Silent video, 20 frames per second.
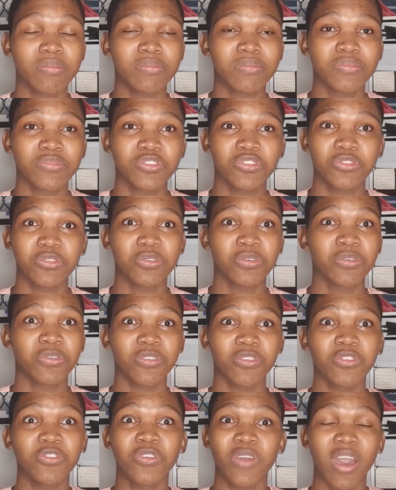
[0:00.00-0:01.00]
So
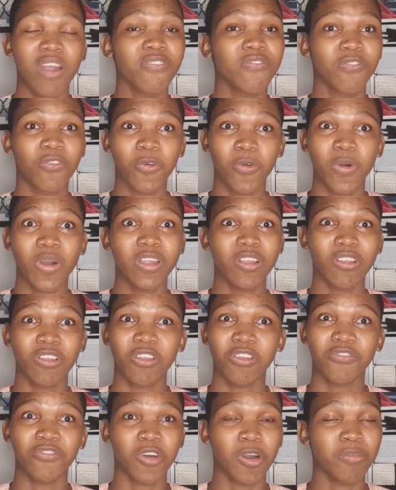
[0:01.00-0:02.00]
you have quite a lot
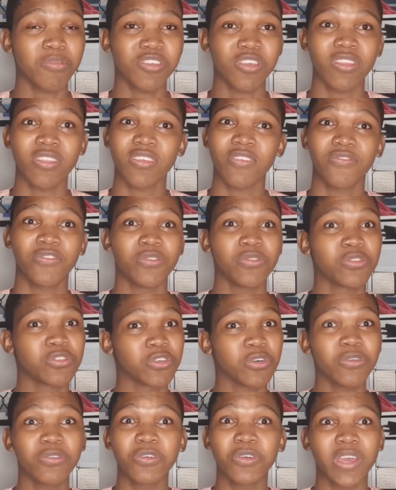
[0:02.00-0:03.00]
of options. If you
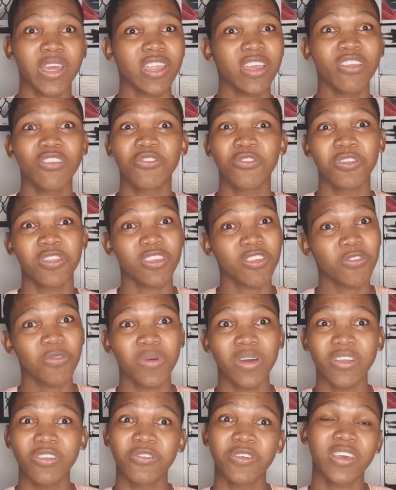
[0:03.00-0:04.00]
don't get into this
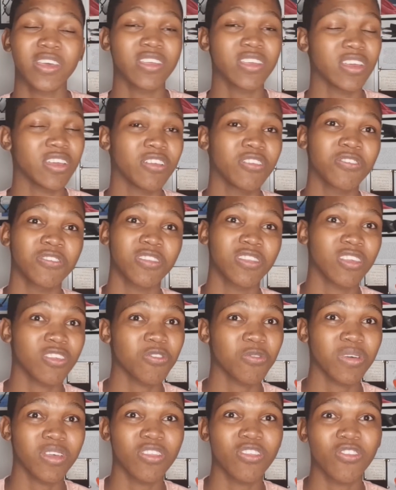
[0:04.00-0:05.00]
one, you can get into this
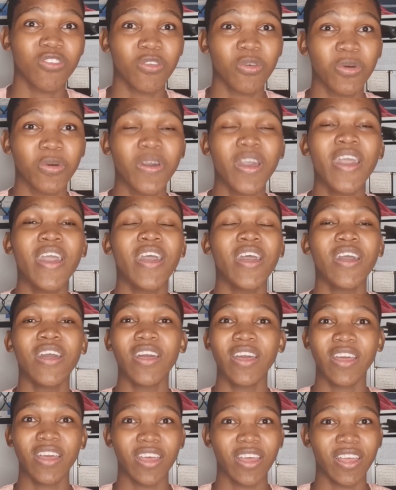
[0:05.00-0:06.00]
one. So
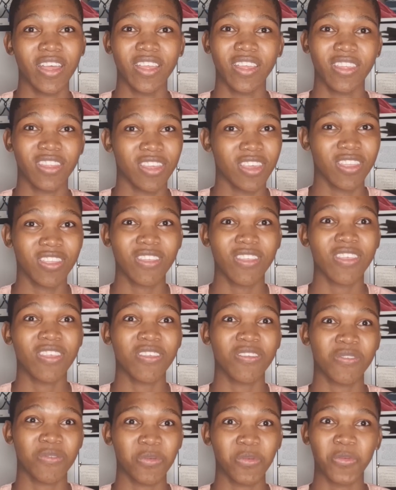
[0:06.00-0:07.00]
this
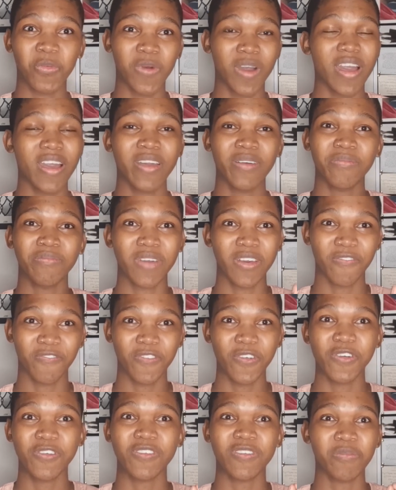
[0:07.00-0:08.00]
is why my
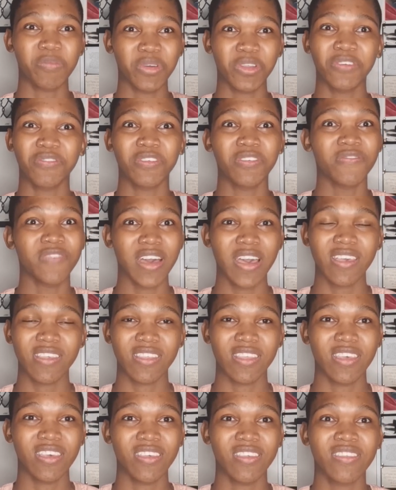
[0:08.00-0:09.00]
first bit of advice
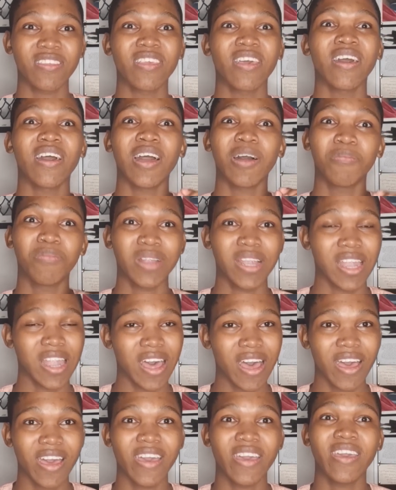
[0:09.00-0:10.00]
is
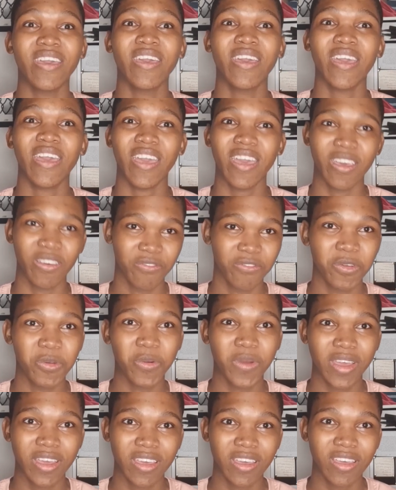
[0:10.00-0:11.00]
apply
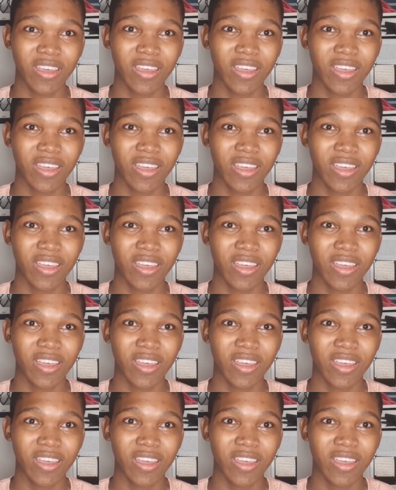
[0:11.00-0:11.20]
everywhere,